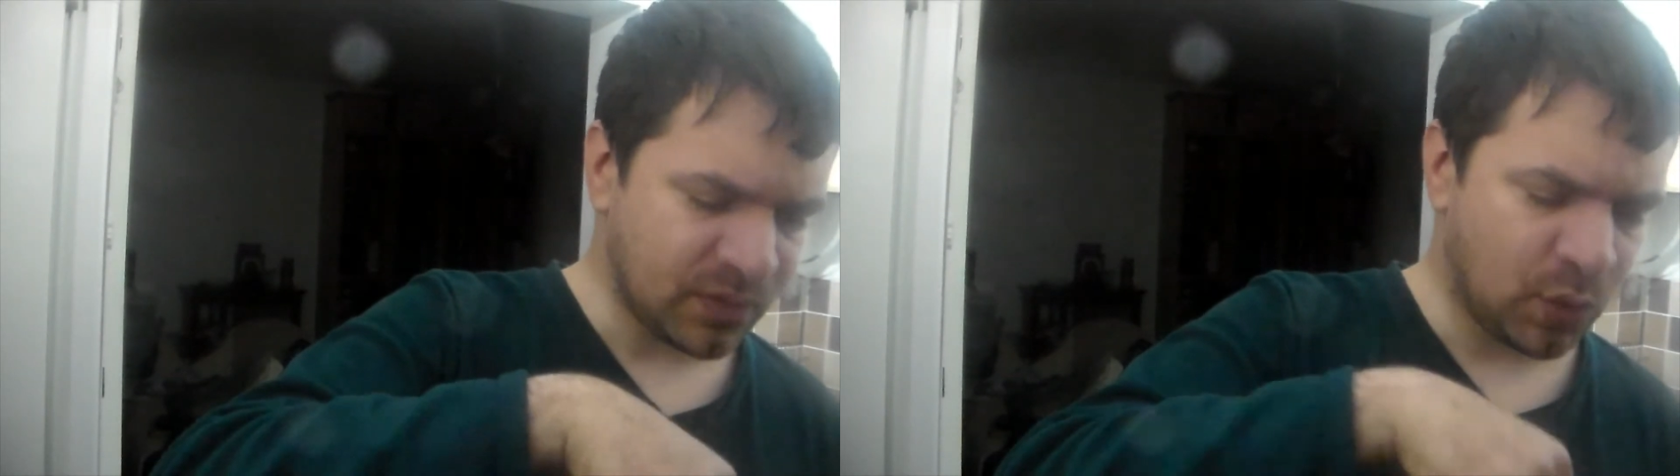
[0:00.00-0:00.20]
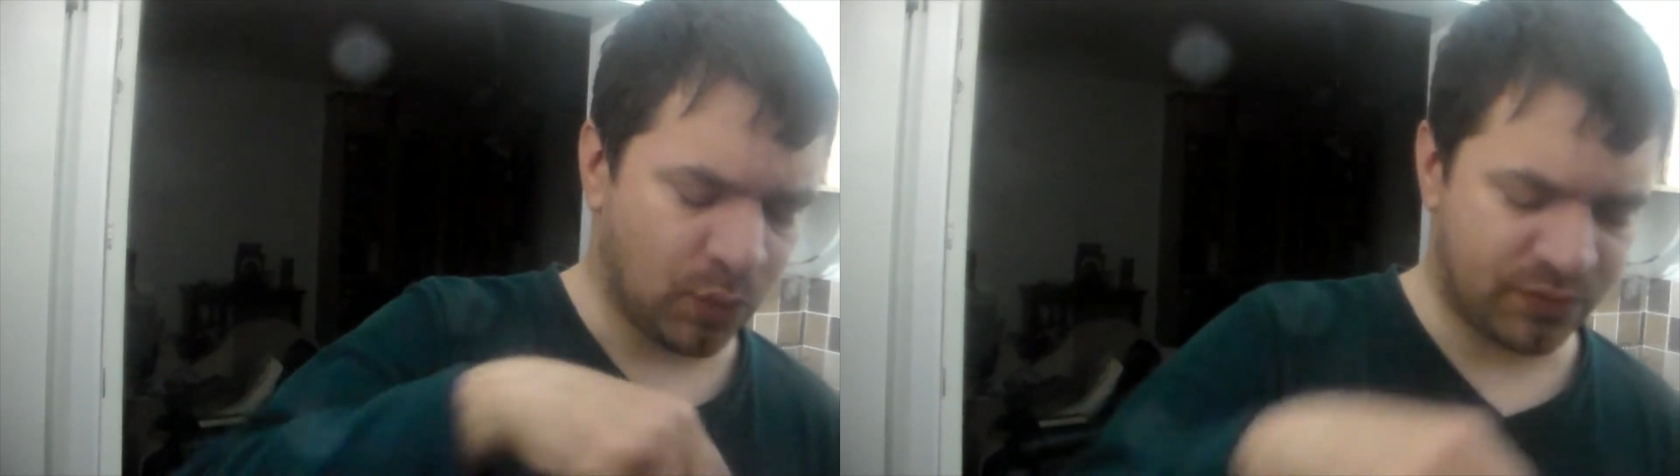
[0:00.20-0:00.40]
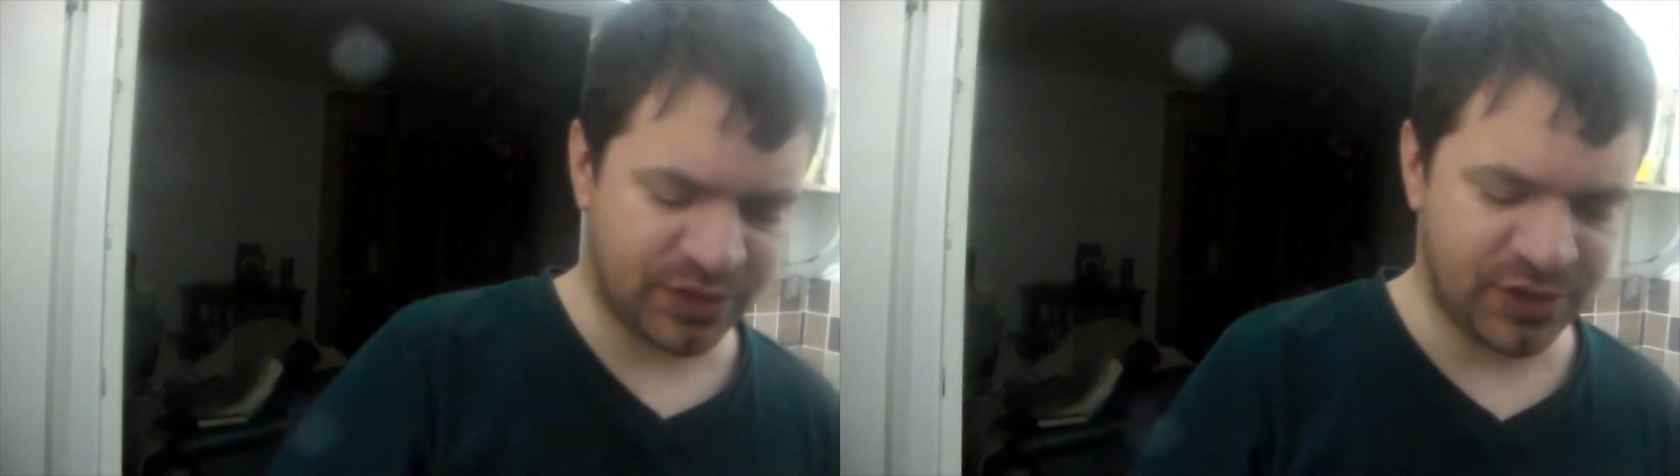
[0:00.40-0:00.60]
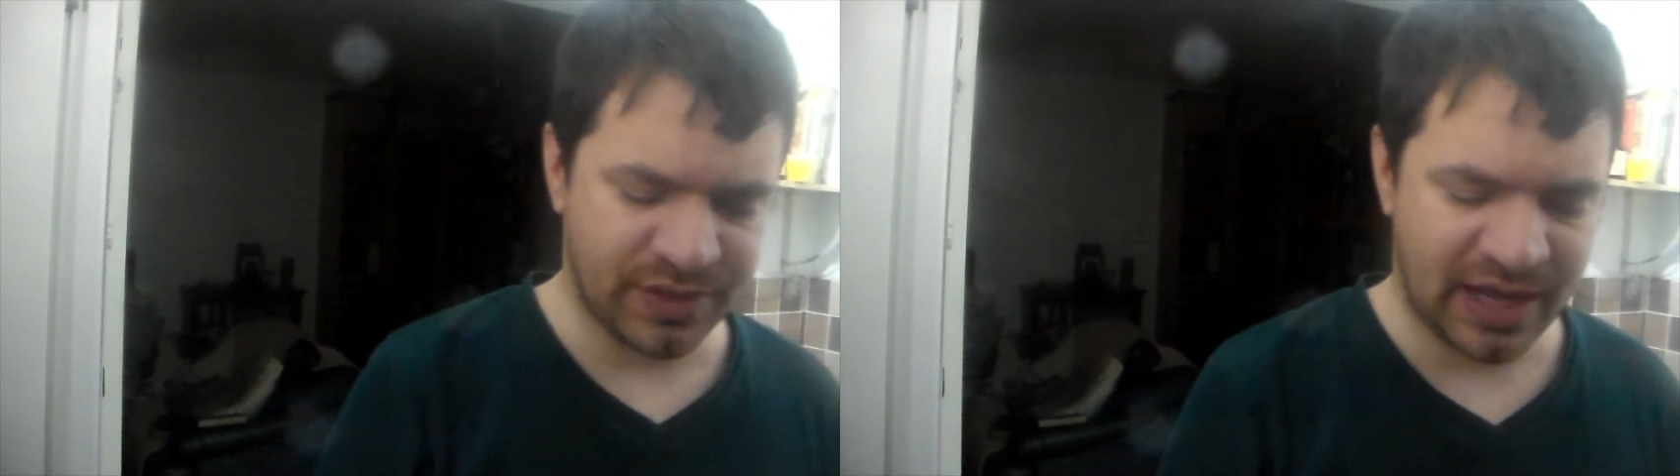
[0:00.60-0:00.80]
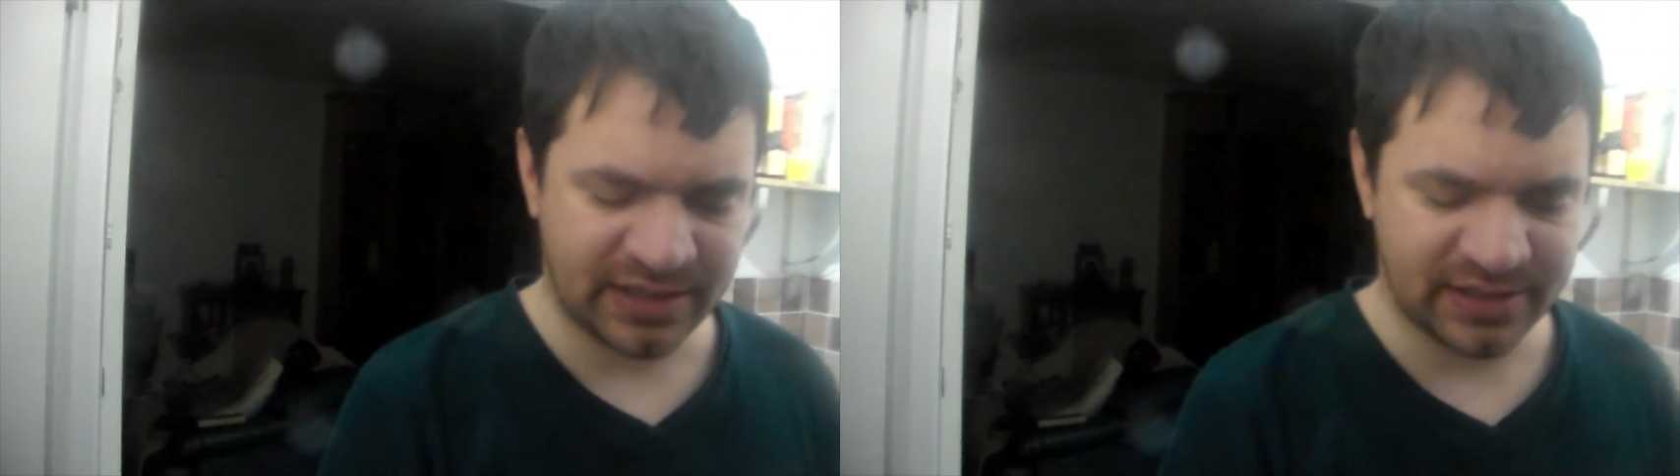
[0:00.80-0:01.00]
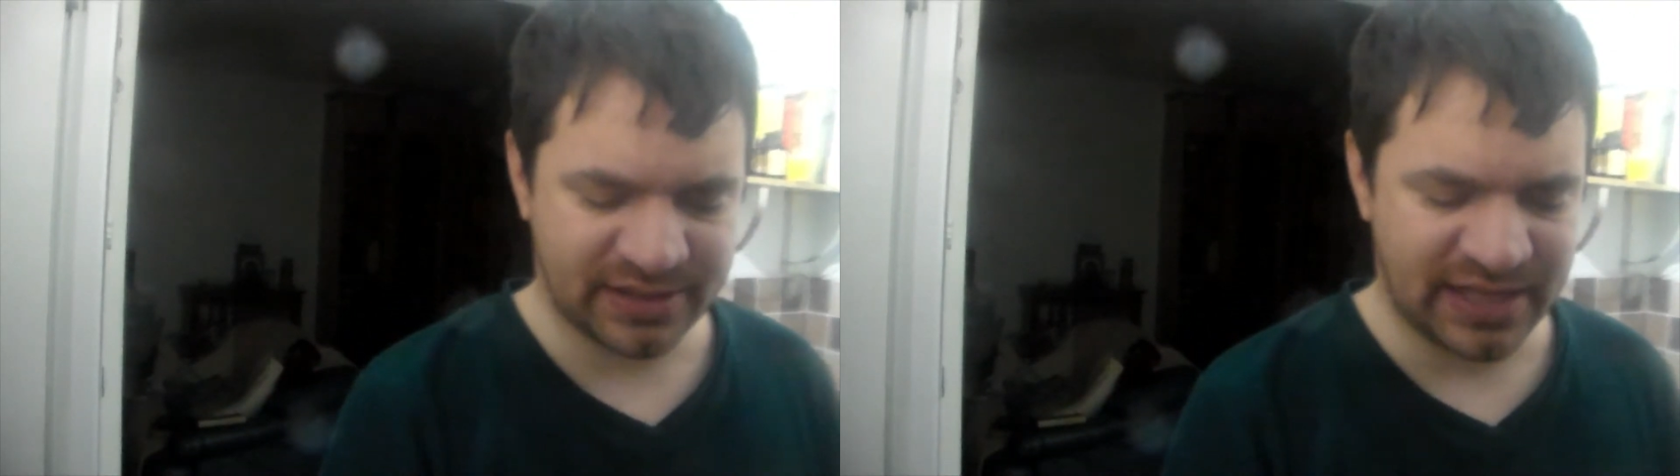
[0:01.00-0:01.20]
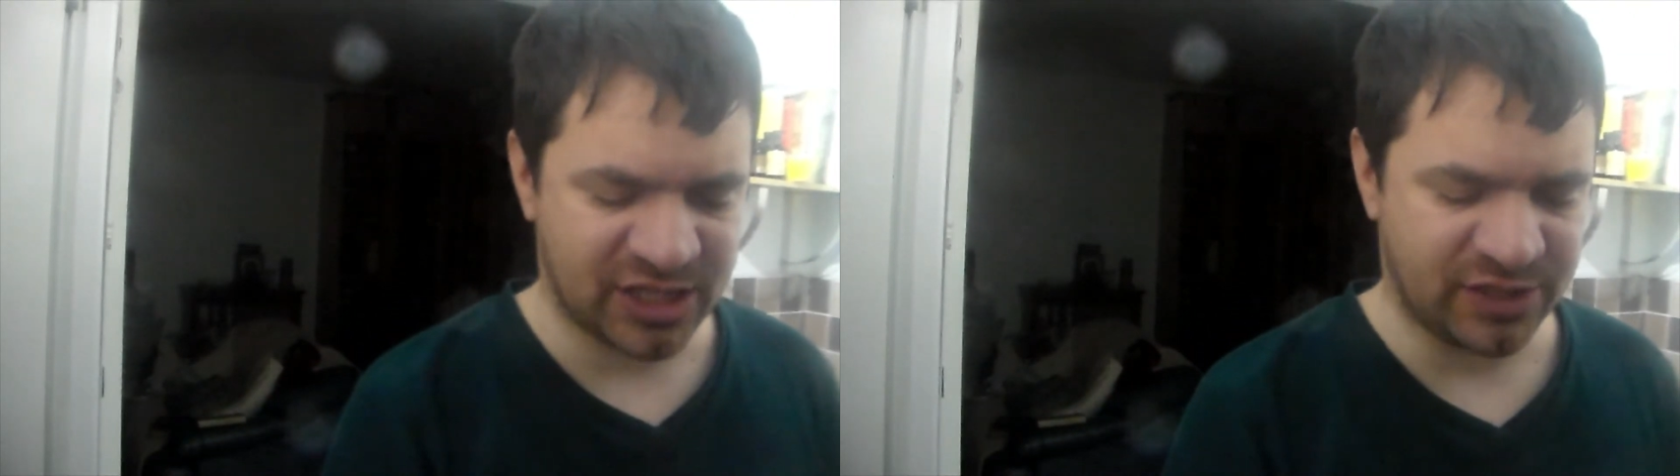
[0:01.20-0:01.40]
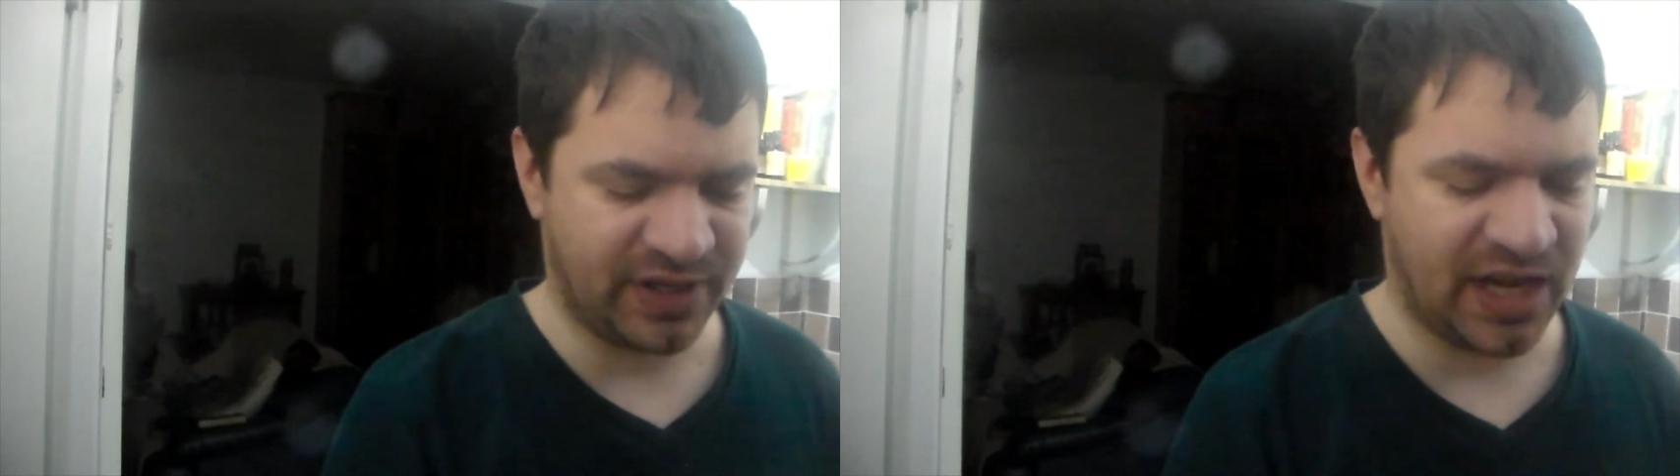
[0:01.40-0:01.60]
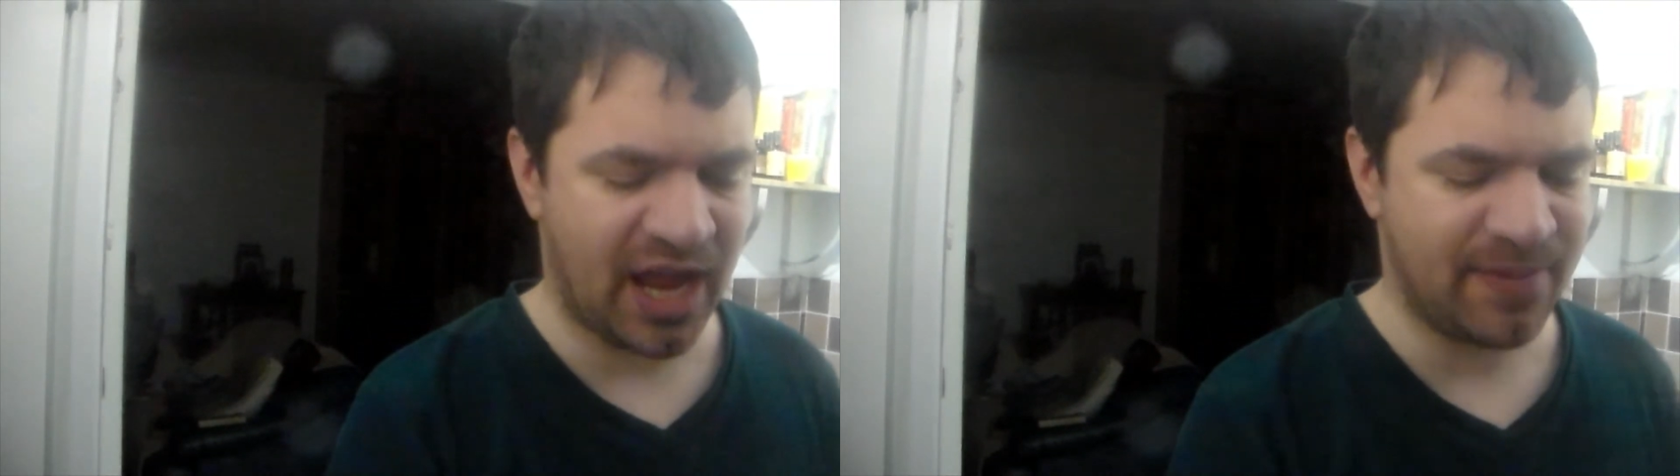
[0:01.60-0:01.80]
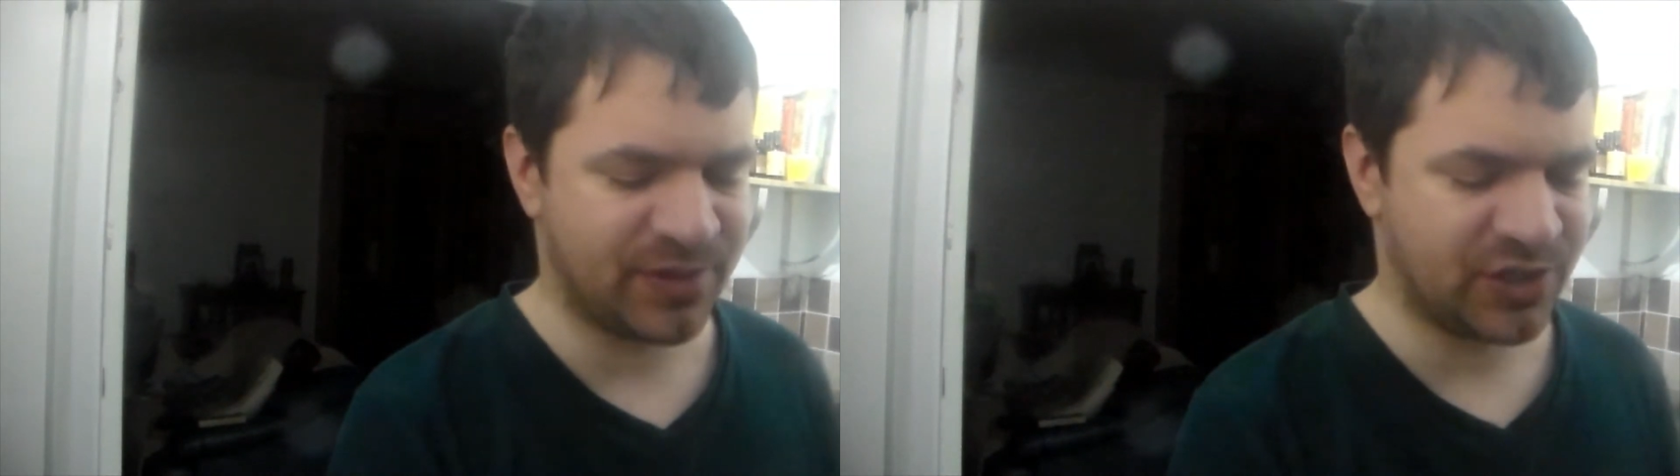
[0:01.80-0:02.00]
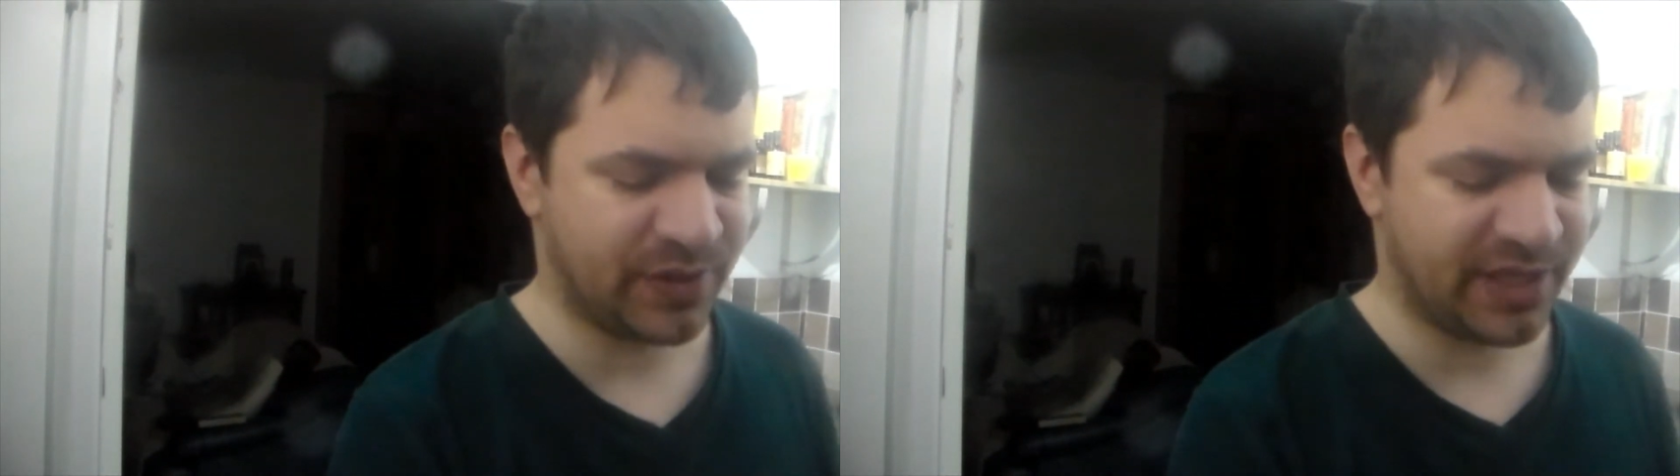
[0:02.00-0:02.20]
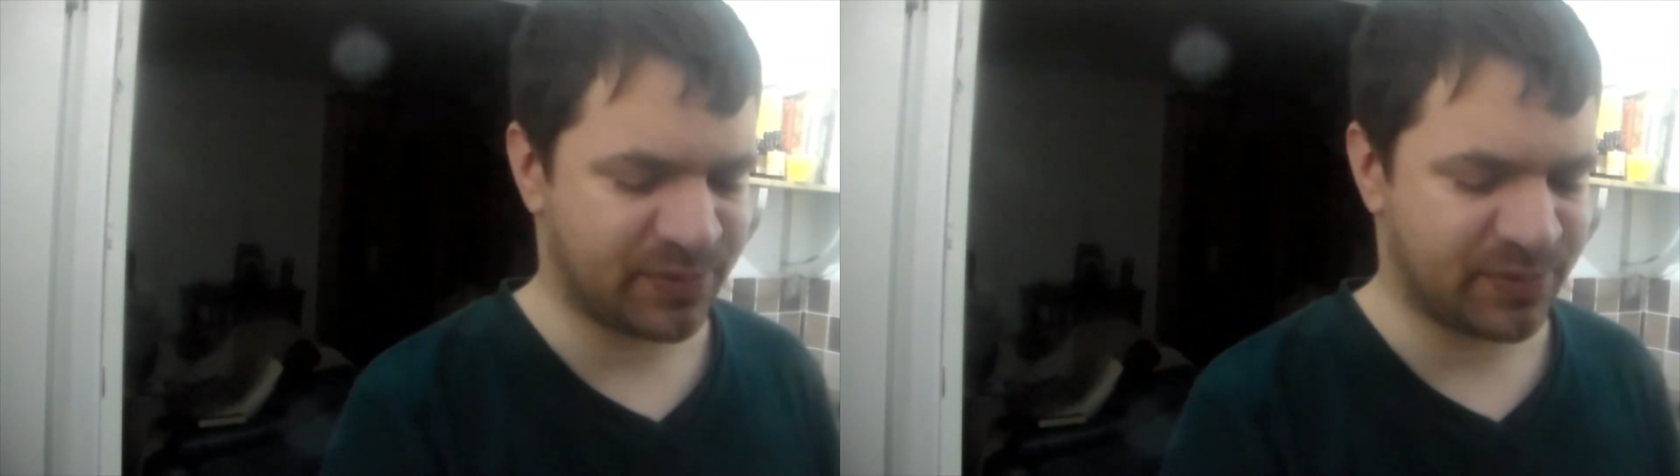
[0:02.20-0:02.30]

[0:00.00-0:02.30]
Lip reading: Often you'd add a dash of lime to it,